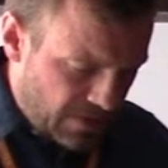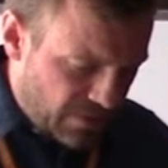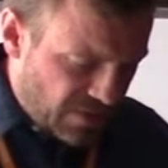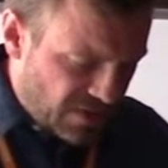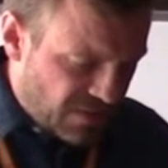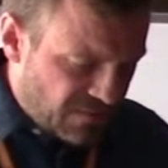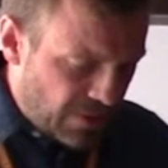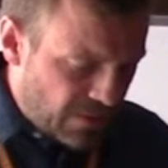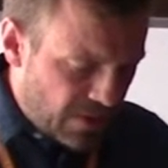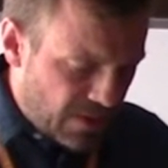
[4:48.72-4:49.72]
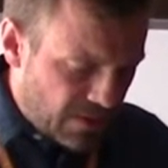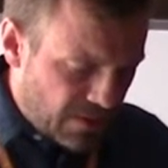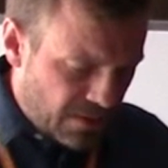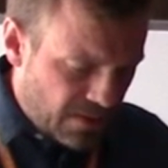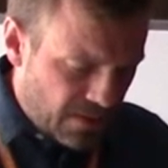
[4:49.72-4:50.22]
The trench is very
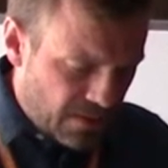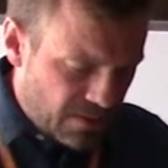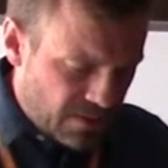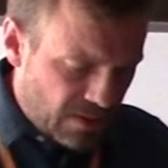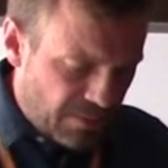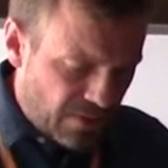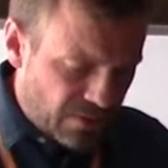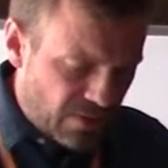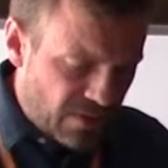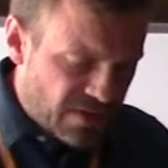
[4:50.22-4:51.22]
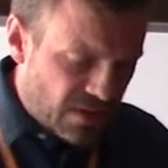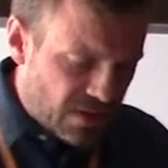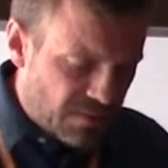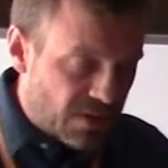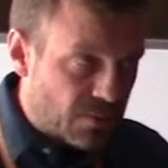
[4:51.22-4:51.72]
irregular and about 100
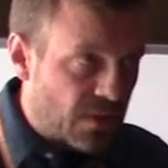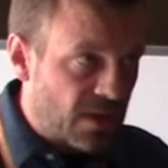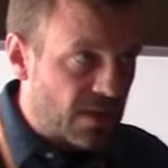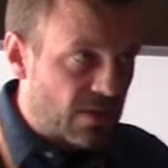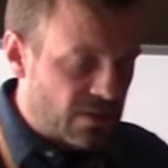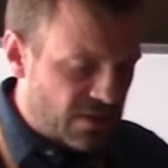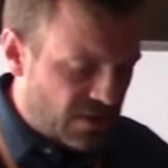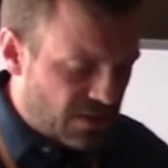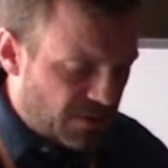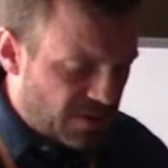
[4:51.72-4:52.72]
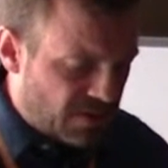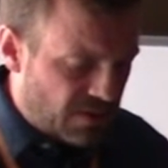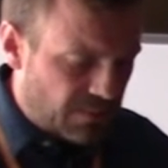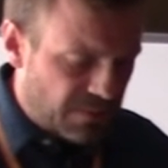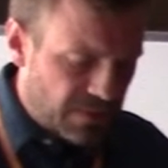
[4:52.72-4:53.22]
centimeters wide and 100 centimeters
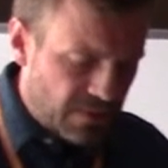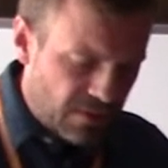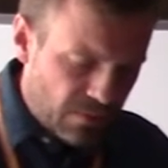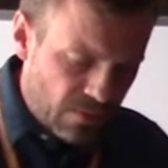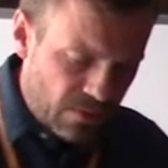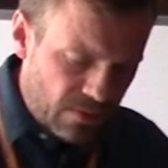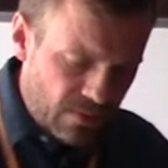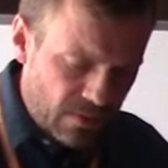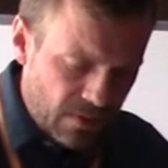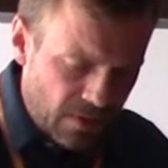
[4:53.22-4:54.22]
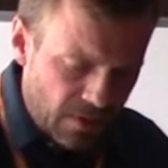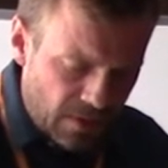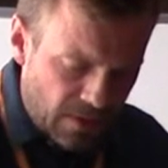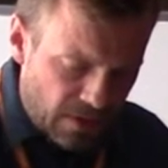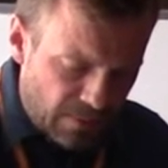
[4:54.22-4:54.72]
steep. The wall
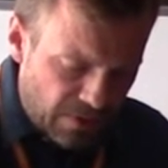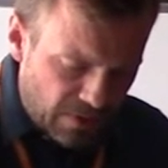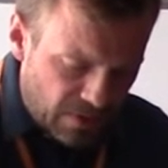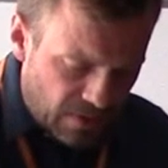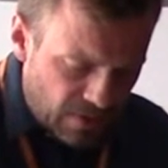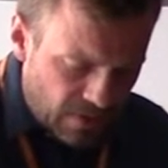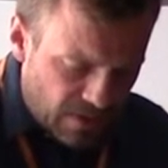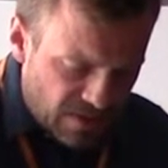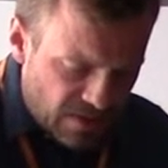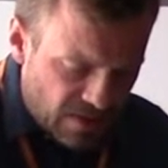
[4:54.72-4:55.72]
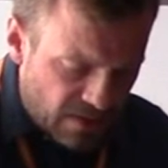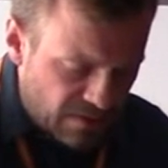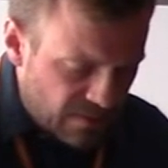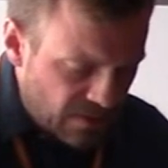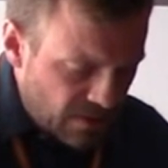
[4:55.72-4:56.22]
appeared as a
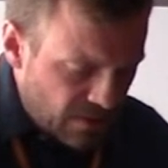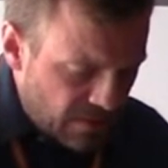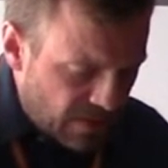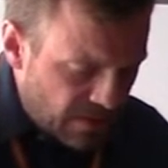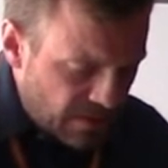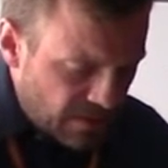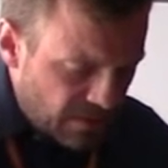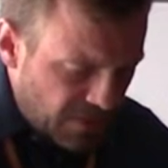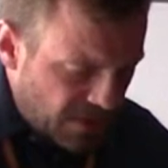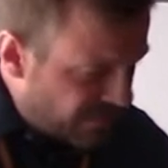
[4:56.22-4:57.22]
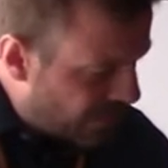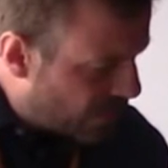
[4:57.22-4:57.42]
dark thin line in the middle of the